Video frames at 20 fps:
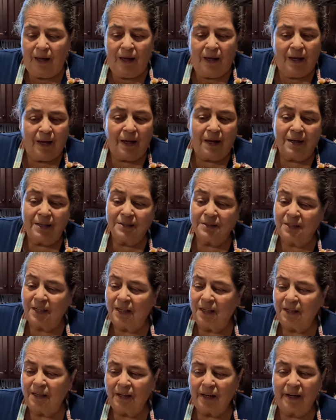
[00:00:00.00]
It is
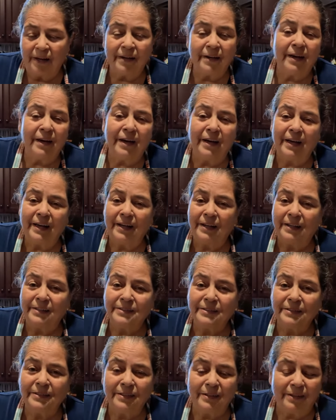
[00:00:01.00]
uncut,
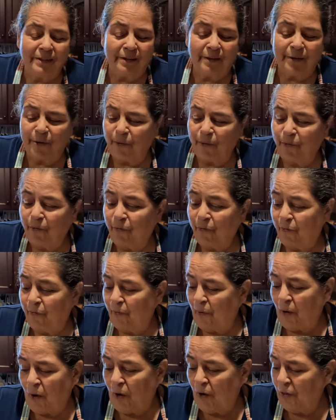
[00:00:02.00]
you know,
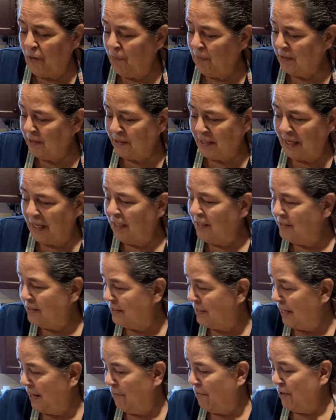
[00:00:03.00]
all the mistakes,
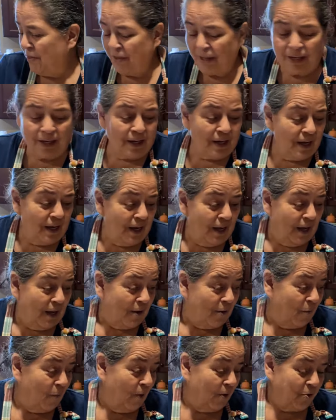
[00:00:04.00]
everything.
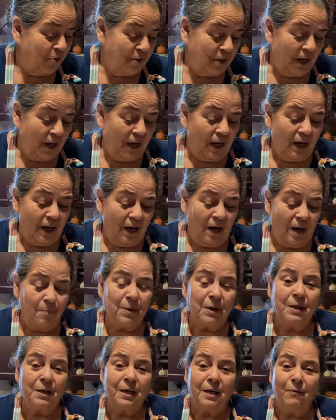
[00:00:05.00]
Well, today I'm going
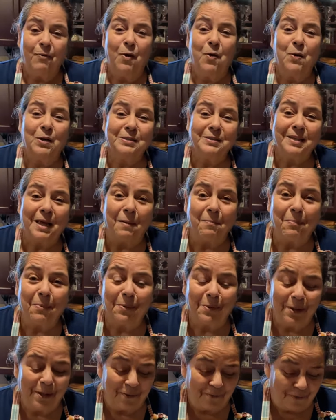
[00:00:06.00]
to give you a
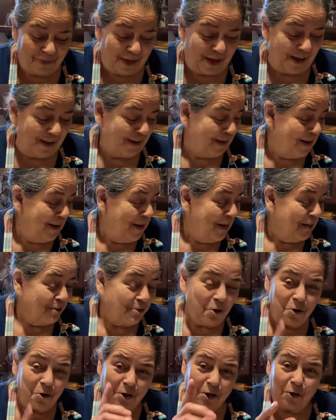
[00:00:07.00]
sample of that. So
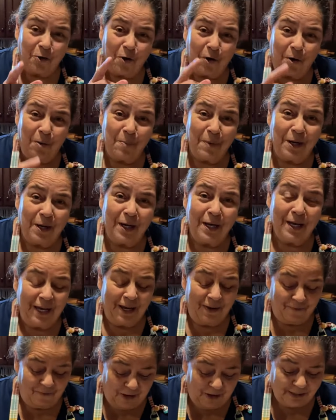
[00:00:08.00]
you could go to my
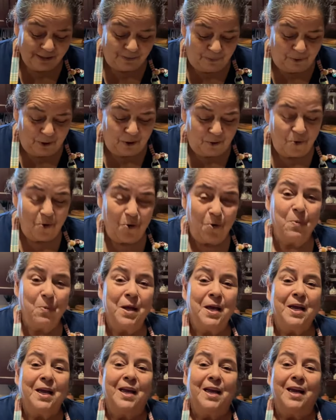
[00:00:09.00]
Facebook group,
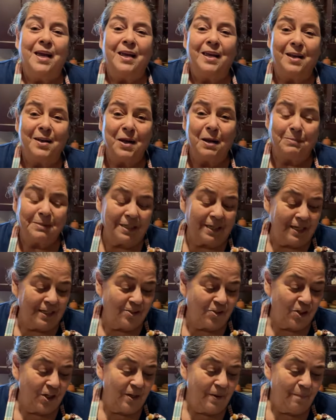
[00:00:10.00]
In Deb's
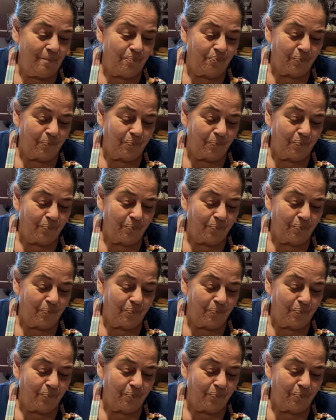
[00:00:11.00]
Kitchen,